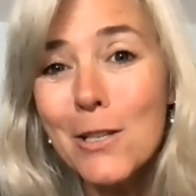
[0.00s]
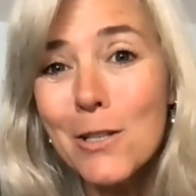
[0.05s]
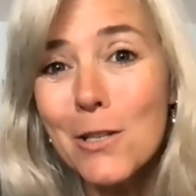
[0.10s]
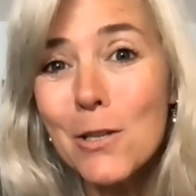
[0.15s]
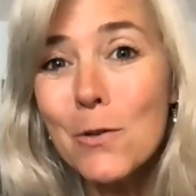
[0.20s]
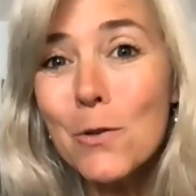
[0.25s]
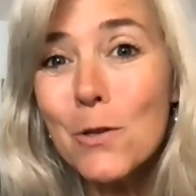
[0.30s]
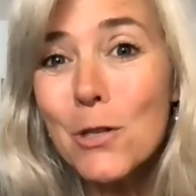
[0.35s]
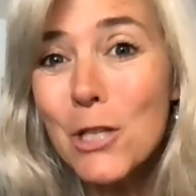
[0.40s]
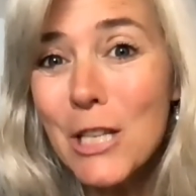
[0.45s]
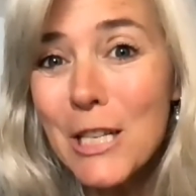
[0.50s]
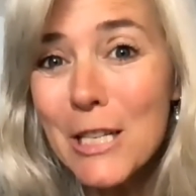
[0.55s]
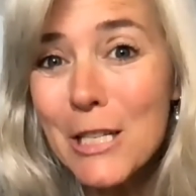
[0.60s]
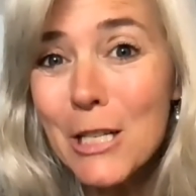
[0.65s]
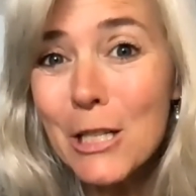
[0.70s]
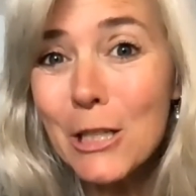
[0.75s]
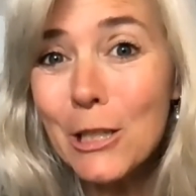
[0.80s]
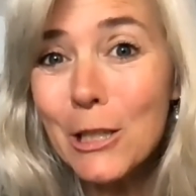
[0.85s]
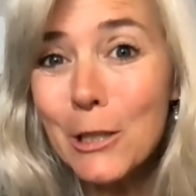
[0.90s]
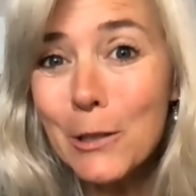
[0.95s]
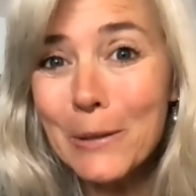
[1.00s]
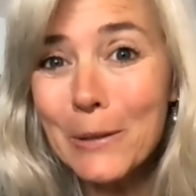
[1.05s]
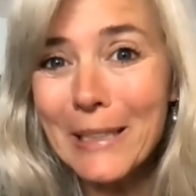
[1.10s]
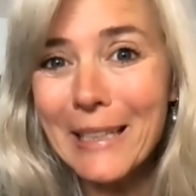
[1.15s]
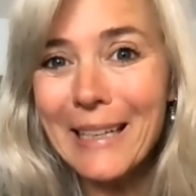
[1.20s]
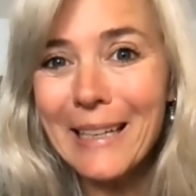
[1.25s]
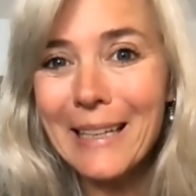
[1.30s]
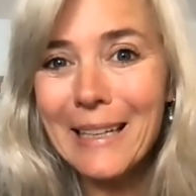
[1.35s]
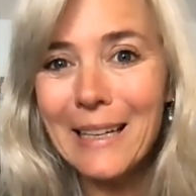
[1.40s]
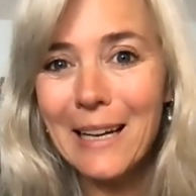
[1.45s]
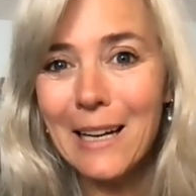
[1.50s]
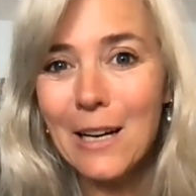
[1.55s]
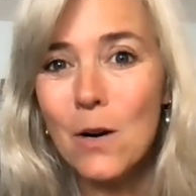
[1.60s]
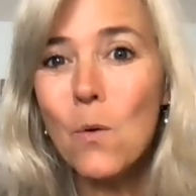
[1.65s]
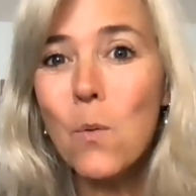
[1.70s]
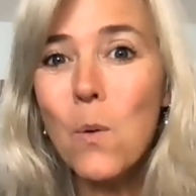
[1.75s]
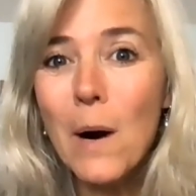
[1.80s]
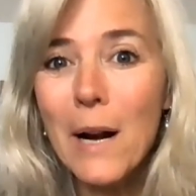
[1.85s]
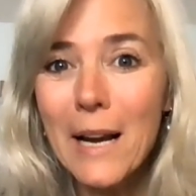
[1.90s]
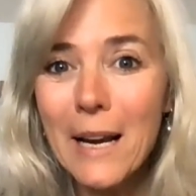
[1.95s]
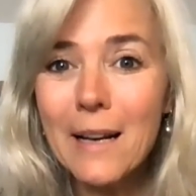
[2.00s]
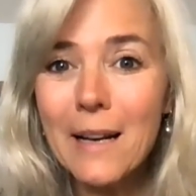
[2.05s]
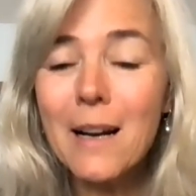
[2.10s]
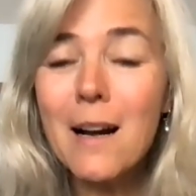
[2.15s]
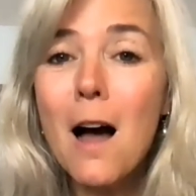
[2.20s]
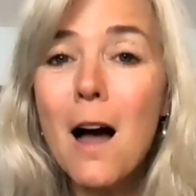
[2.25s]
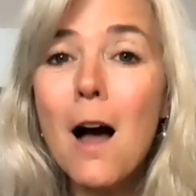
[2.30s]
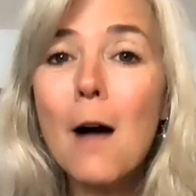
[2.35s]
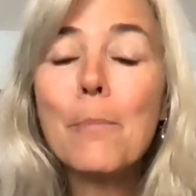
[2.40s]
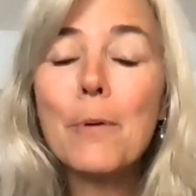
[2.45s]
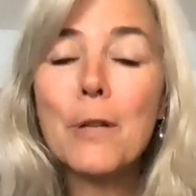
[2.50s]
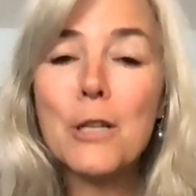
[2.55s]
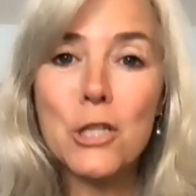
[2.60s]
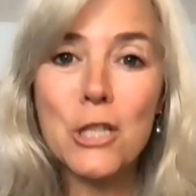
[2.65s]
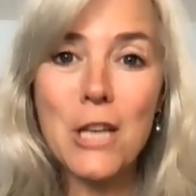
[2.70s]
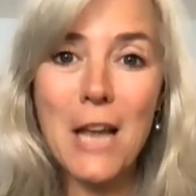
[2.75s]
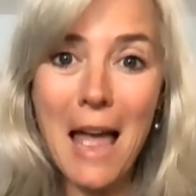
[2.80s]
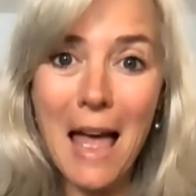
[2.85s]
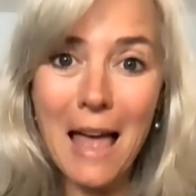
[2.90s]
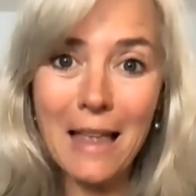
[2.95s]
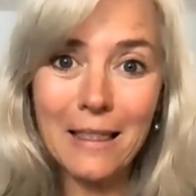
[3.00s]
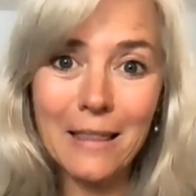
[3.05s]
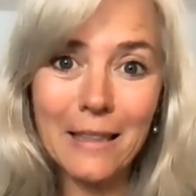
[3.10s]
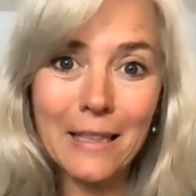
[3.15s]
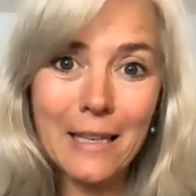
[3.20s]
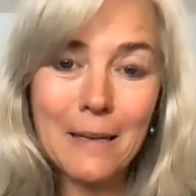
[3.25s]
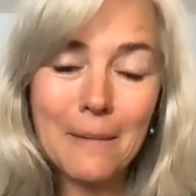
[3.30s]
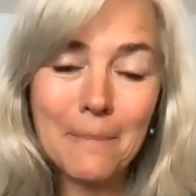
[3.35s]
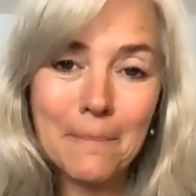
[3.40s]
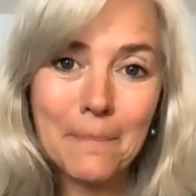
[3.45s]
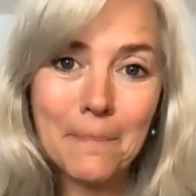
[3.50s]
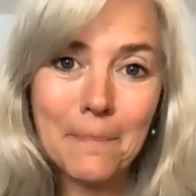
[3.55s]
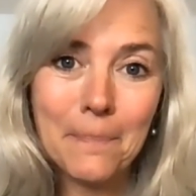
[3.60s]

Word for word: So she is clearly quite an accomplished athlete,